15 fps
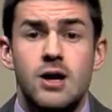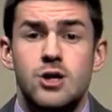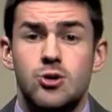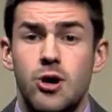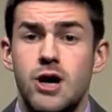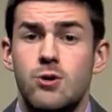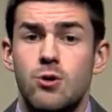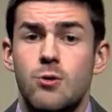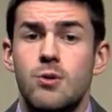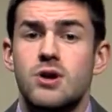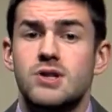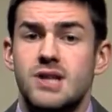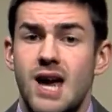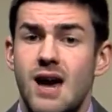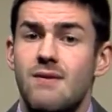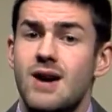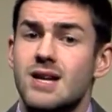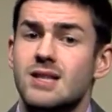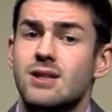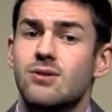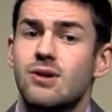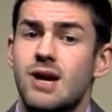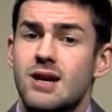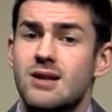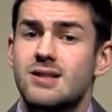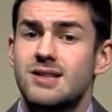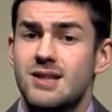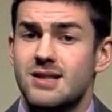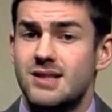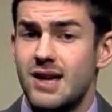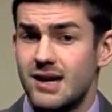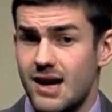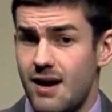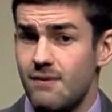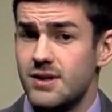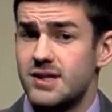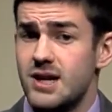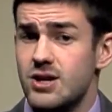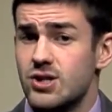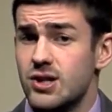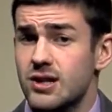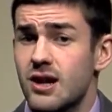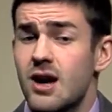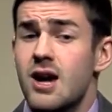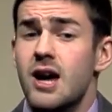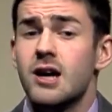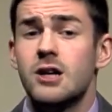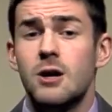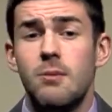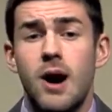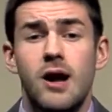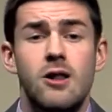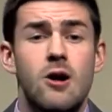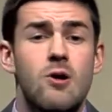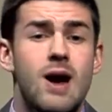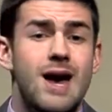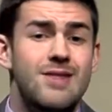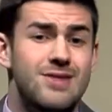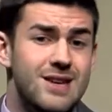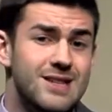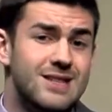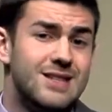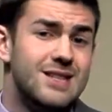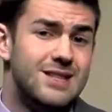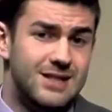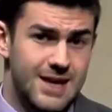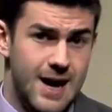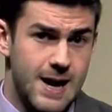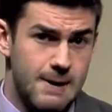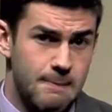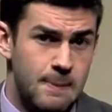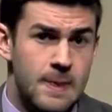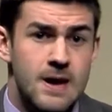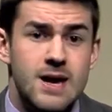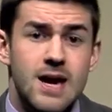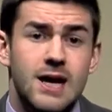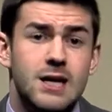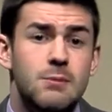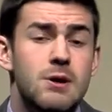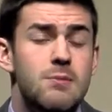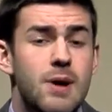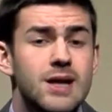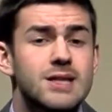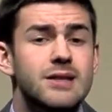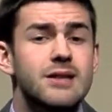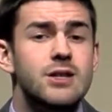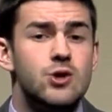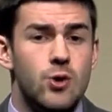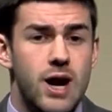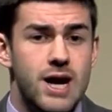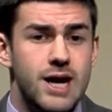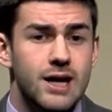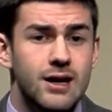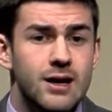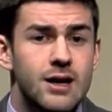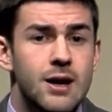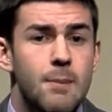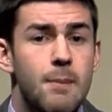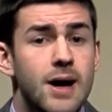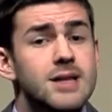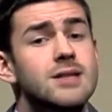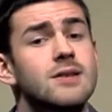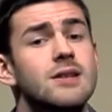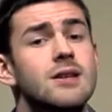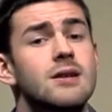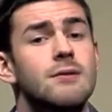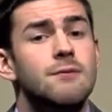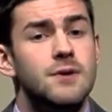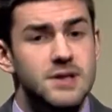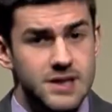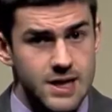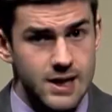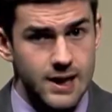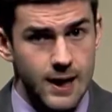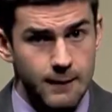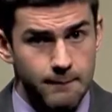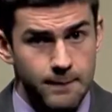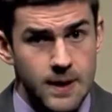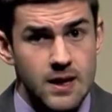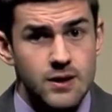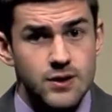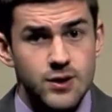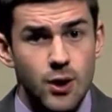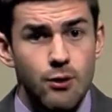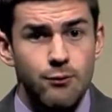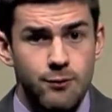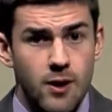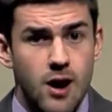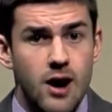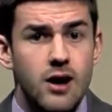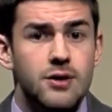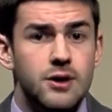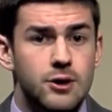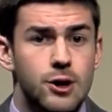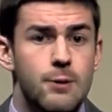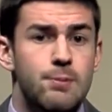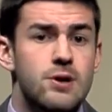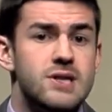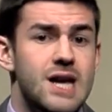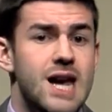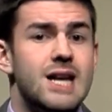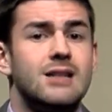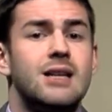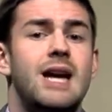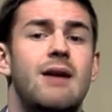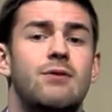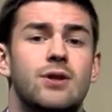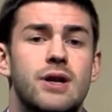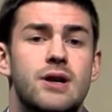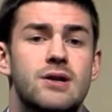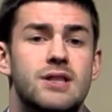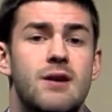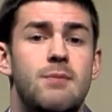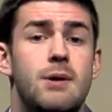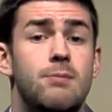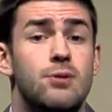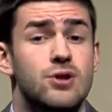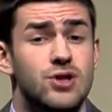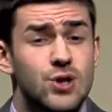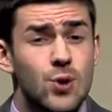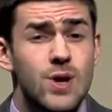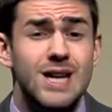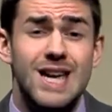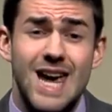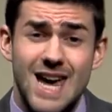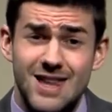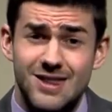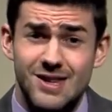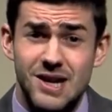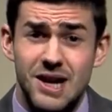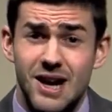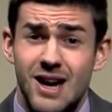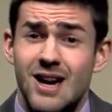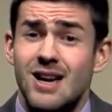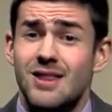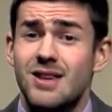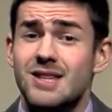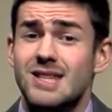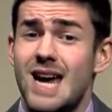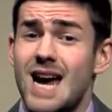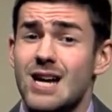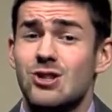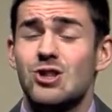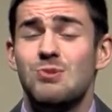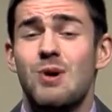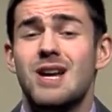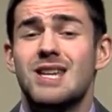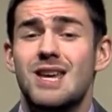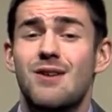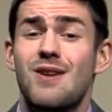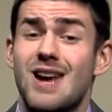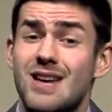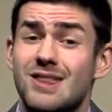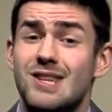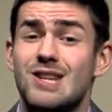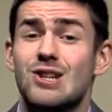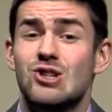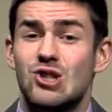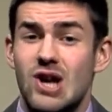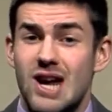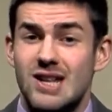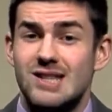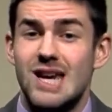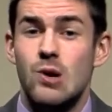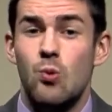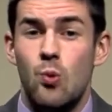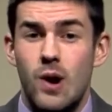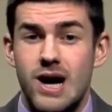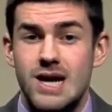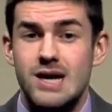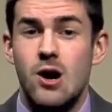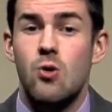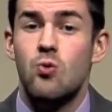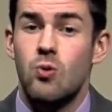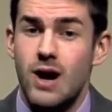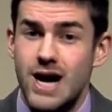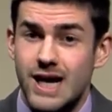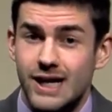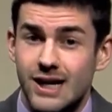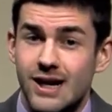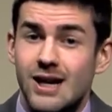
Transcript: Trade rumors have escalated since that conversation, and Carmelo had this to say: "It can be mentally draining, mentally fatiguing. So far, the Clippers and Cavaliers have been pursuing Anthony. This actually might give Anthony a chance at winning a ring.